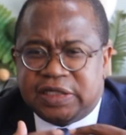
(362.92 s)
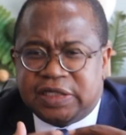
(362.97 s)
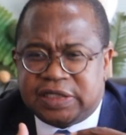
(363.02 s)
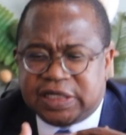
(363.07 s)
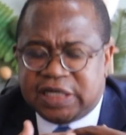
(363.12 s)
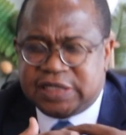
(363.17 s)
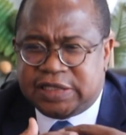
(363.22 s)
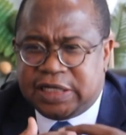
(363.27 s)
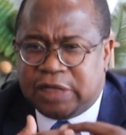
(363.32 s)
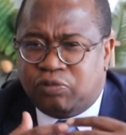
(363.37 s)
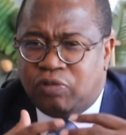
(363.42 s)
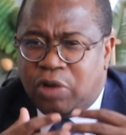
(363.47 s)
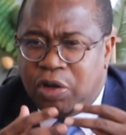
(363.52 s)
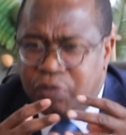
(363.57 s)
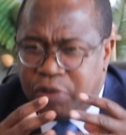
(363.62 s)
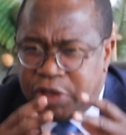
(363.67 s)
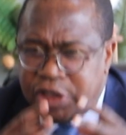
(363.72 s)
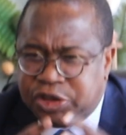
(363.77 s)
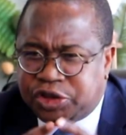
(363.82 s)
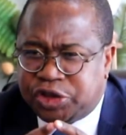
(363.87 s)
It says that
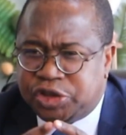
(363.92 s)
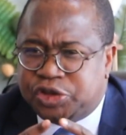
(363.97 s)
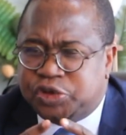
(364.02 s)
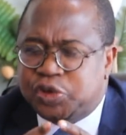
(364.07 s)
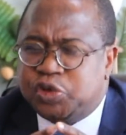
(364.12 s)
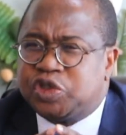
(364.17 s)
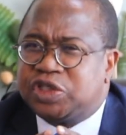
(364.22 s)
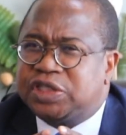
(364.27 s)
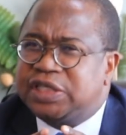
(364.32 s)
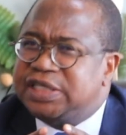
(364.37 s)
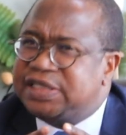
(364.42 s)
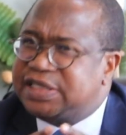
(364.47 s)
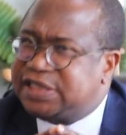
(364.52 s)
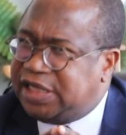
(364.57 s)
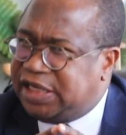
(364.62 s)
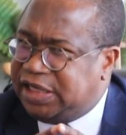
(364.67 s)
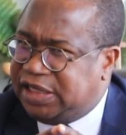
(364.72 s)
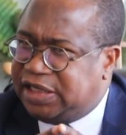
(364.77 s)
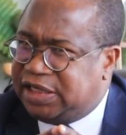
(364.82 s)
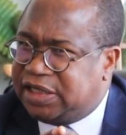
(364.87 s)
when we introduced the
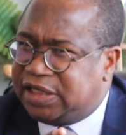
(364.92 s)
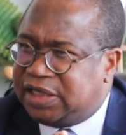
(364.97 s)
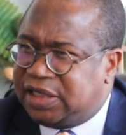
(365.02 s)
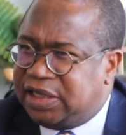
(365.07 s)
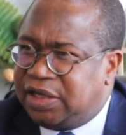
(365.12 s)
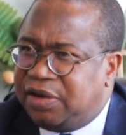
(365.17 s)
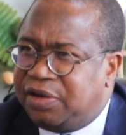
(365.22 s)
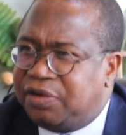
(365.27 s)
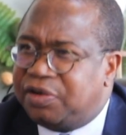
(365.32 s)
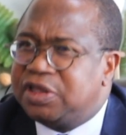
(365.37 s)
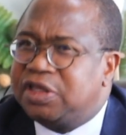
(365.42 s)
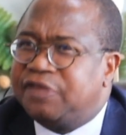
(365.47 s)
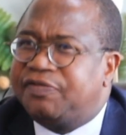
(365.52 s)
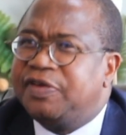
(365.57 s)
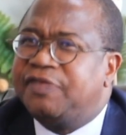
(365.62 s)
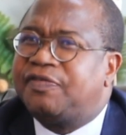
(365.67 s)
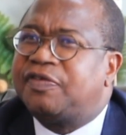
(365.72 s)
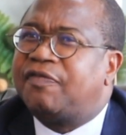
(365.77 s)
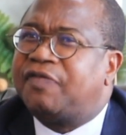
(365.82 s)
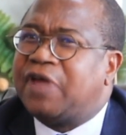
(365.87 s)
ZIG on the
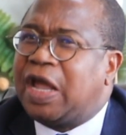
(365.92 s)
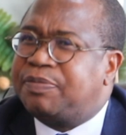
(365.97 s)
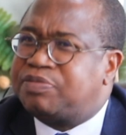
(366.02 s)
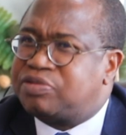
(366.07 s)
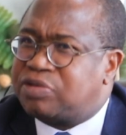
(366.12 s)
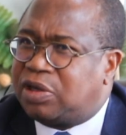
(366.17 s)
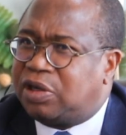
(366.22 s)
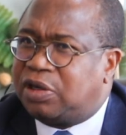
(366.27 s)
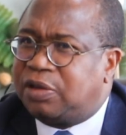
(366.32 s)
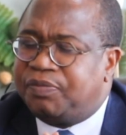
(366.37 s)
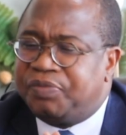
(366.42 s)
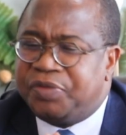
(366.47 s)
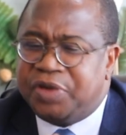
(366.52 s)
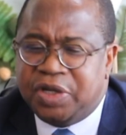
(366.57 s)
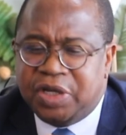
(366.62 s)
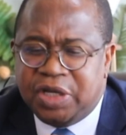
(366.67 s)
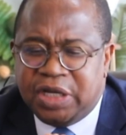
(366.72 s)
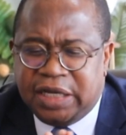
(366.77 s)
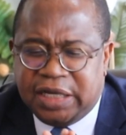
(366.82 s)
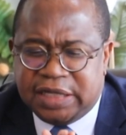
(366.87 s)
5th of April,
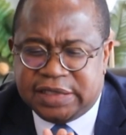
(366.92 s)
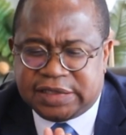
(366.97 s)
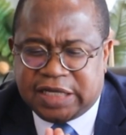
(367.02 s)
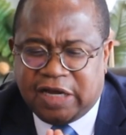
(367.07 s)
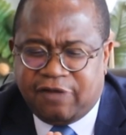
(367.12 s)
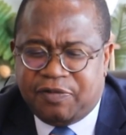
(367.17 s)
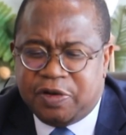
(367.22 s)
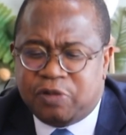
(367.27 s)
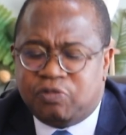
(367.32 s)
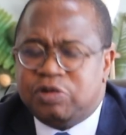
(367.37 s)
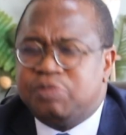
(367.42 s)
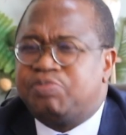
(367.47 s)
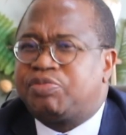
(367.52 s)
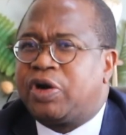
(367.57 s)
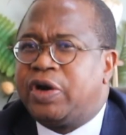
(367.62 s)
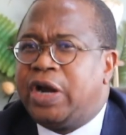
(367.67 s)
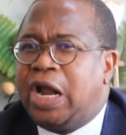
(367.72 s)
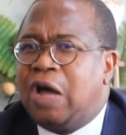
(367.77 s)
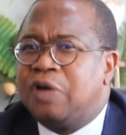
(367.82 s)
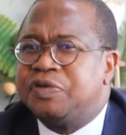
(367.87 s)
as government, we
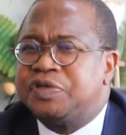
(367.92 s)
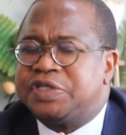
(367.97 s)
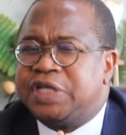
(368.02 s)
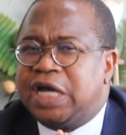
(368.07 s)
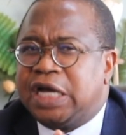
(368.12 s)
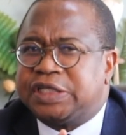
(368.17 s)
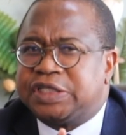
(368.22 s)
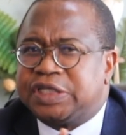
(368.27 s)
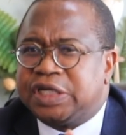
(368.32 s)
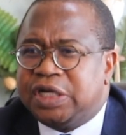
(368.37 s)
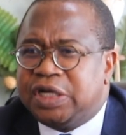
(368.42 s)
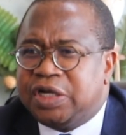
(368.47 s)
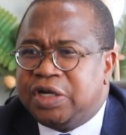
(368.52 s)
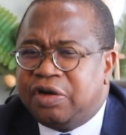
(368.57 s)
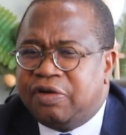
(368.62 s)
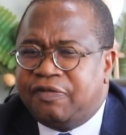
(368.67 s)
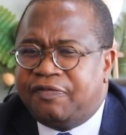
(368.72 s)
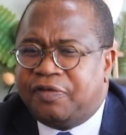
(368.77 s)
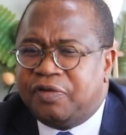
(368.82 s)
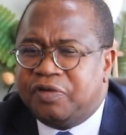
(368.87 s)
pronounced that
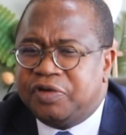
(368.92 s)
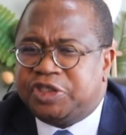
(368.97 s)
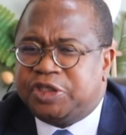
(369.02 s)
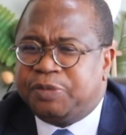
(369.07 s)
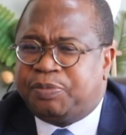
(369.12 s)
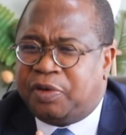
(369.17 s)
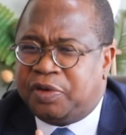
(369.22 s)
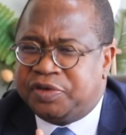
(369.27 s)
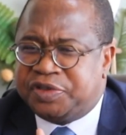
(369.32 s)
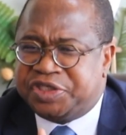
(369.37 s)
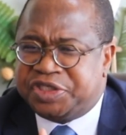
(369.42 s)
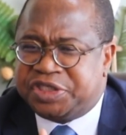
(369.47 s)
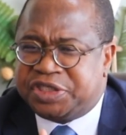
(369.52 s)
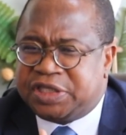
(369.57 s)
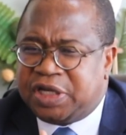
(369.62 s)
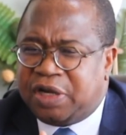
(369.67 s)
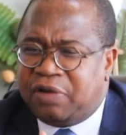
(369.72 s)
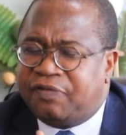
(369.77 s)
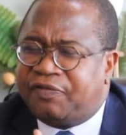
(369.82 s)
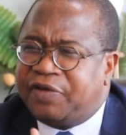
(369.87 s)
for
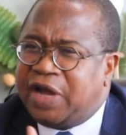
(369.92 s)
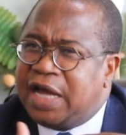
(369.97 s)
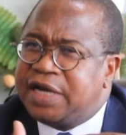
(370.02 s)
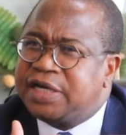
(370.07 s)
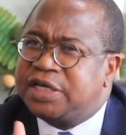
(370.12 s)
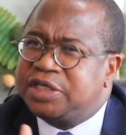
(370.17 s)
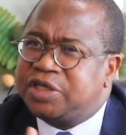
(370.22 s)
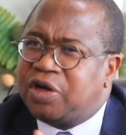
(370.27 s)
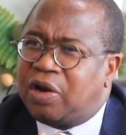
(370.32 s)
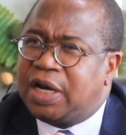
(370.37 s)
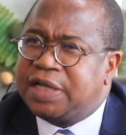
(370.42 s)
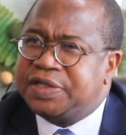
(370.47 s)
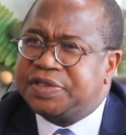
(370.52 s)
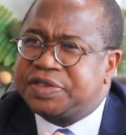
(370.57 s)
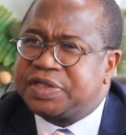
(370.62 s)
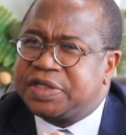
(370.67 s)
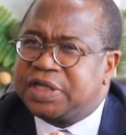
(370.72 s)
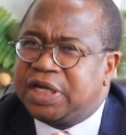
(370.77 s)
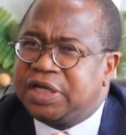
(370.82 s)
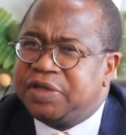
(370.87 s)
deposits of
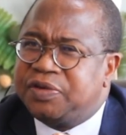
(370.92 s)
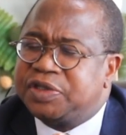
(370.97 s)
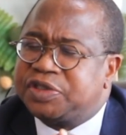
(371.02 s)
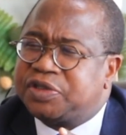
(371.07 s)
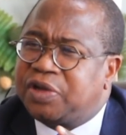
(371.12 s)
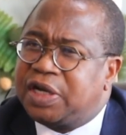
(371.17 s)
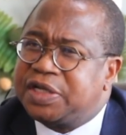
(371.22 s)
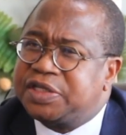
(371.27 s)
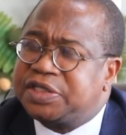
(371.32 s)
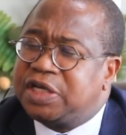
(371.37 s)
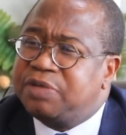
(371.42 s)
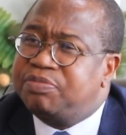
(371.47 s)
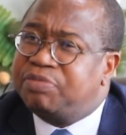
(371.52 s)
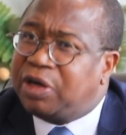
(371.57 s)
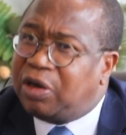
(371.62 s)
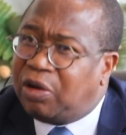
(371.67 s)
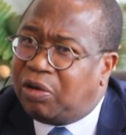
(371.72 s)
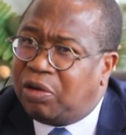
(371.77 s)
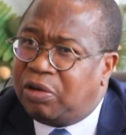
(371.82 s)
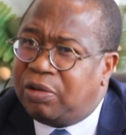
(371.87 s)
$100 US dollars and
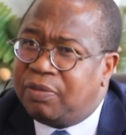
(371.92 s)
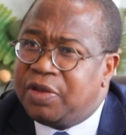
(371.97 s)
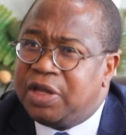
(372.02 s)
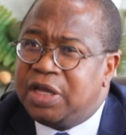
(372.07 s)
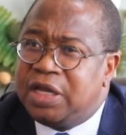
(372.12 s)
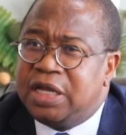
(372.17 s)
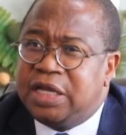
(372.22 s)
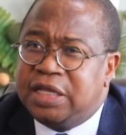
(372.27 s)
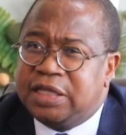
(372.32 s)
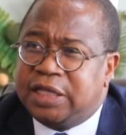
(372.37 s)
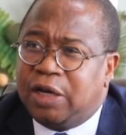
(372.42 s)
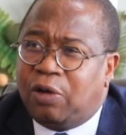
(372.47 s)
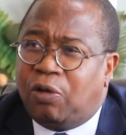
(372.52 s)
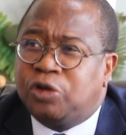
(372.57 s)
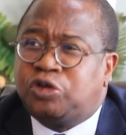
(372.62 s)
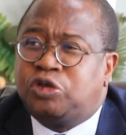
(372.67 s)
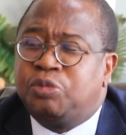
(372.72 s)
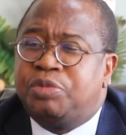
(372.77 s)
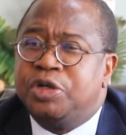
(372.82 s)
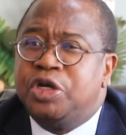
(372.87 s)
below, there
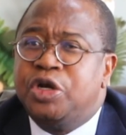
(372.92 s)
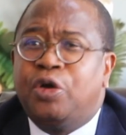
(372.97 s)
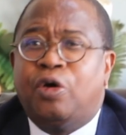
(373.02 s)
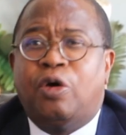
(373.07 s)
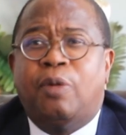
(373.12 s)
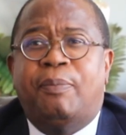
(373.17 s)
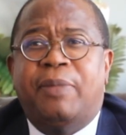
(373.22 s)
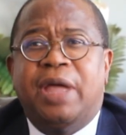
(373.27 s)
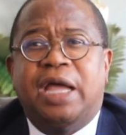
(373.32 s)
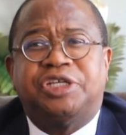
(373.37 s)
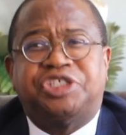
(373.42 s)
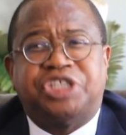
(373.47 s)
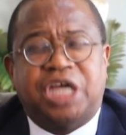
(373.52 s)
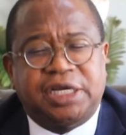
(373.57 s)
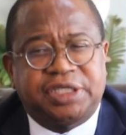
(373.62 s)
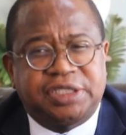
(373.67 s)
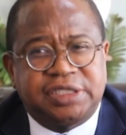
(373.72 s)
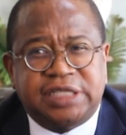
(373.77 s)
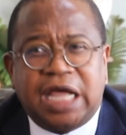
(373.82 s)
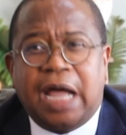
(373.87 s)
ought to be no bank charges.